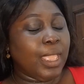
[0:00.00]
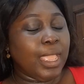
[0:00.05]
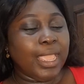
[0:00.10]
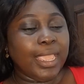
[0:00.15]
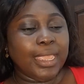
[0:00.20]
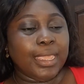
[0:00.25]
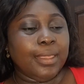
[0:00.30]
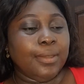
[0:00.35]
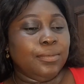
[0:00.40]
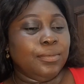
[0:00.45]

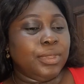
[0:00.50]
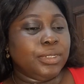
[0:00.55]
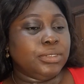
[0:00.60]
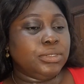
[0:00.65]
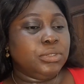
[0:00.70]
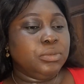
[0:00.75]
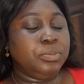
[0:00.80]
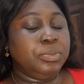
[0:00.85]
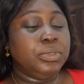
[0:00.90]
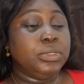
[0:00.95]
I can't wait
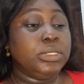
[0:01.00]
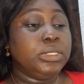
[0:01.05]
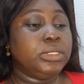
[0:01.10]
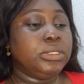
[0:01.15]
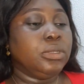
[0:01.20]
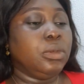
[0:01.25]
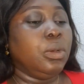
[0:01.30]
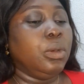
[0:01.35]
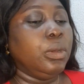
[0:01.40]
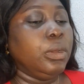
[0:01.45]
to put
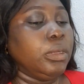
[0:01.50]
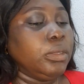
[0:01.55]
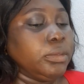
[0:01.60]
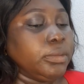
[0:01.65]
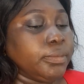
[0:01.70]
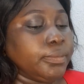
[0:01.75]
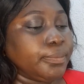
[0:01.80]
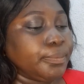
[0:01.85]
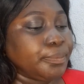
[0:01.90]
this on.